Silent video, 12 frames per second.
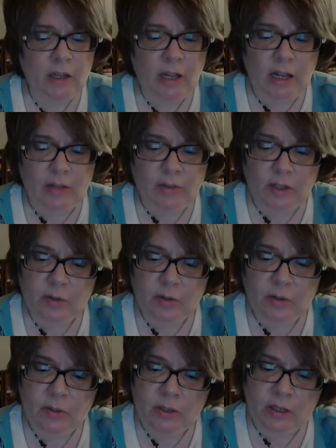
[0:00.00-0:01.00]
And the other
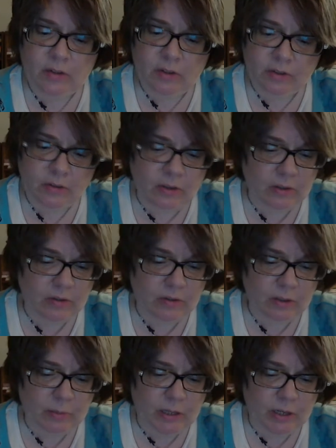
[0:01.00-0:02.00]
thing is this, I
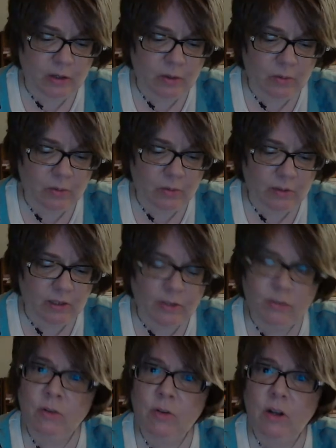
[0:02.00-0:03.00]
somehow, and I
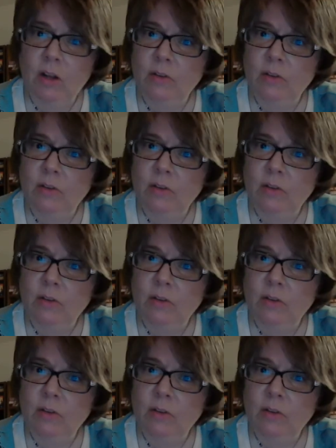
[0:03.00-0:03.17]
don't